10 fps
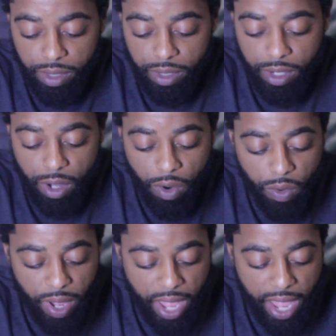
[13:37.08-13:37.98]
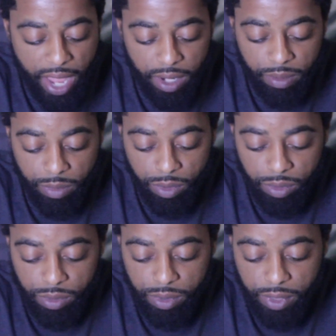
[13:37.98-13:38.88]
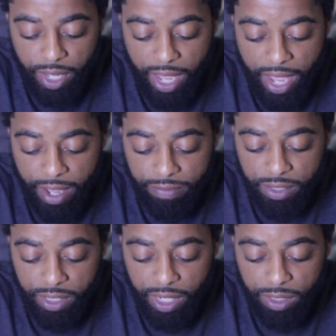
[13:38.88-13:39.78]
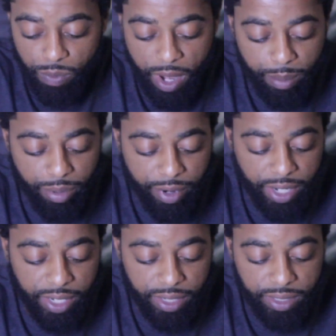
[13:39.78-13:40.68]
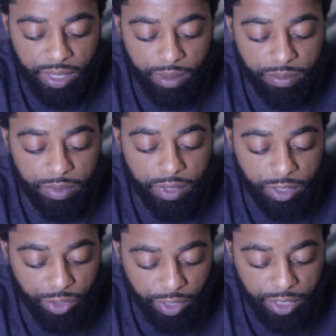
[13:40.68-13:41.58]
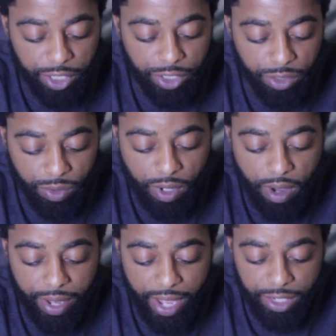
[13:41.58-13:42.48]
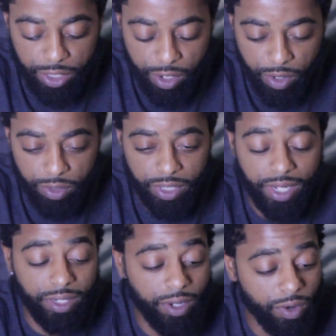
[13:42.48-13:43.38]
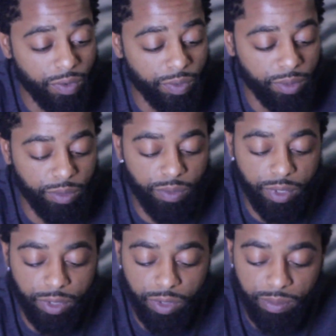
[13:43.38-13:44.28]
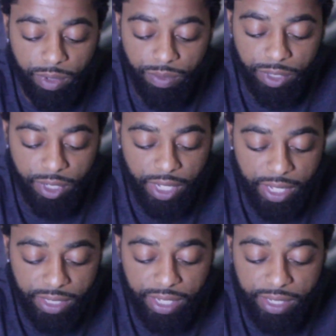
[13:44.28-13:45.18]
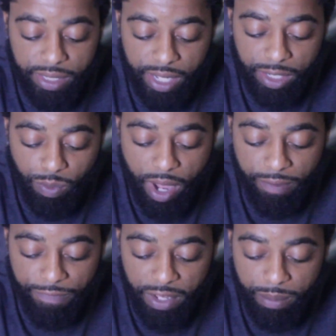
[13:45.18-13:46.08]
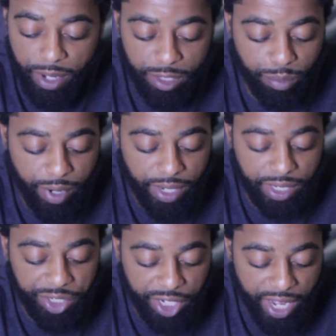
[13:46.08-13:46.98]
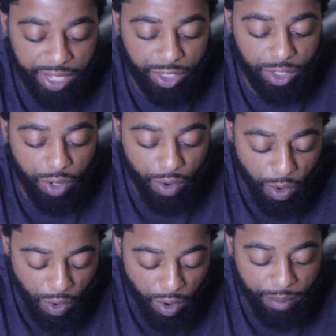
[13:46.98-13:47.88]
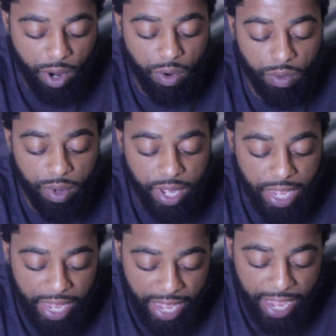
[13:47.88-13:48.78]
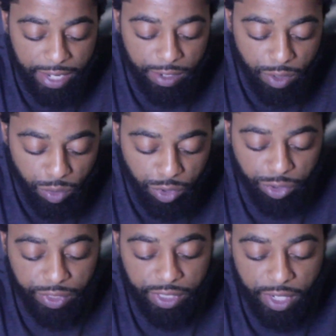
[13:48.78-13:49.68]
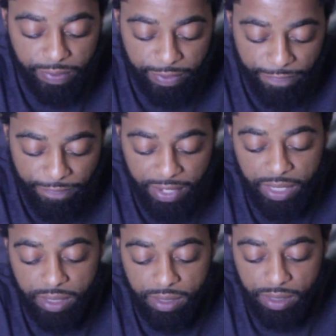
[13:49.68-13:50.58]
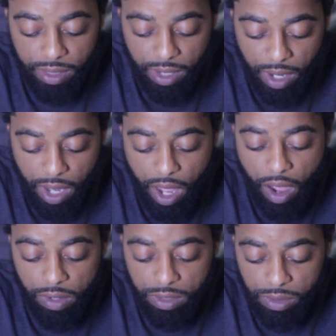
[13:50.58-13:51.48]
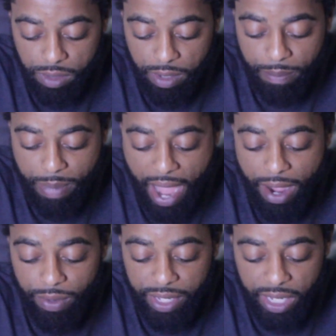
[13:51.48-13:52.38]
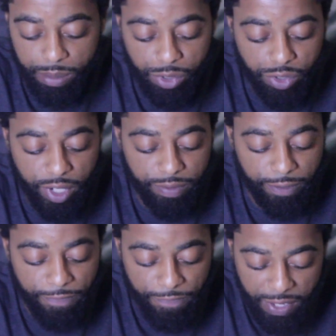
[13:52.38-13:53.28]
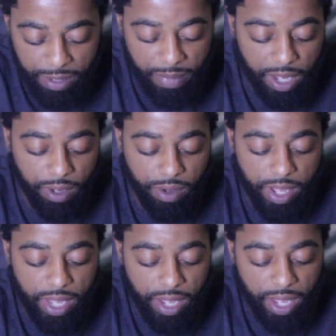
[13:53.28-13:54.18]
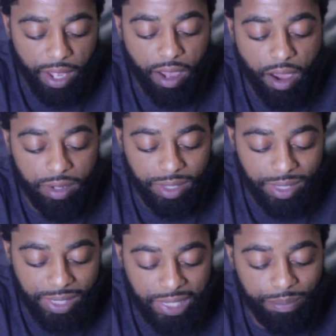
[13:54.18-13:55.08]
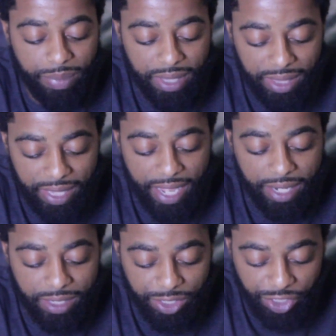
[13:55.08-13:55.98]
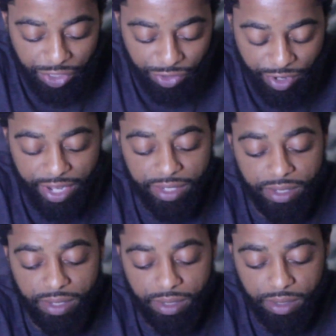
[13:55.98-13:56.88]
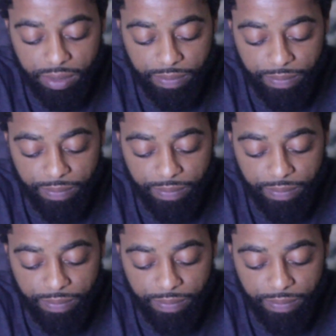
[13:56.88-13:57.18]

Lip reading: No animals have sex while pregnant except traditional Caucasian culture. I know we want to do it, but it says sex while female is pregnant changes the hormone and nutrient of the fetus, alters the biochemistry of the female, and causes sympathetic stress.